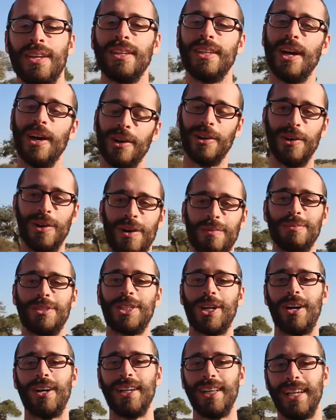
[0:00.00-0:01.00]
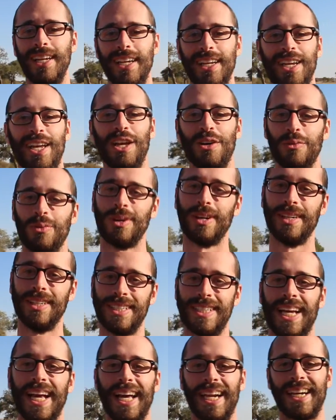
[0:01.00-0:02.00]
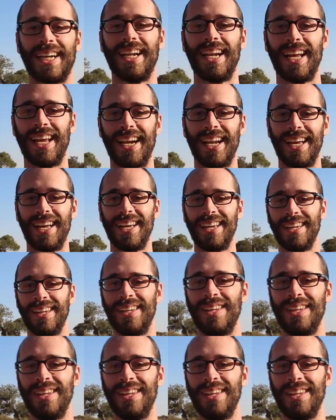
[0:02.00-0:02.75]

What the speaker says: Yo, I'm Charlie, and we're in Seherelela.